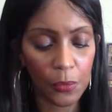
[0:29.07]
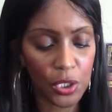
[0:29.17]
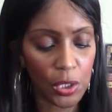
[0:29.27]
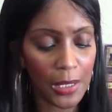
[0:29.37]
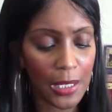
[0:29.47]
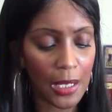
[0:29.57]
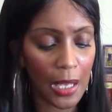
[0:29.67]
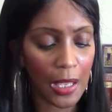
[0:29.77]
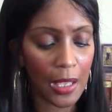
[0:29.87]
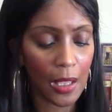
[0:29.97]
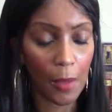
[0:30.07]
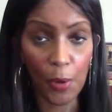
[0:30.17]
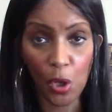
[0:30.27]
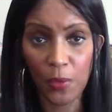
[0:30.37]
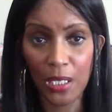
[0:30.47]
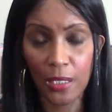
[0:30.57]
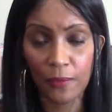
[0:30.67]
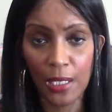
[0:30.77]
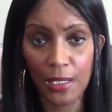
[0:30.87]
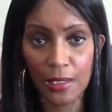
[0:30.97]
we're doing uh, a bi-weekly
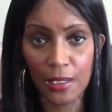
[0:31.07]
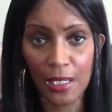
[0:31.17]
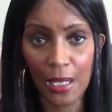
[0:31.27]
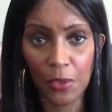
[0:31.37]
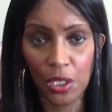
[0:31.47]
reading today.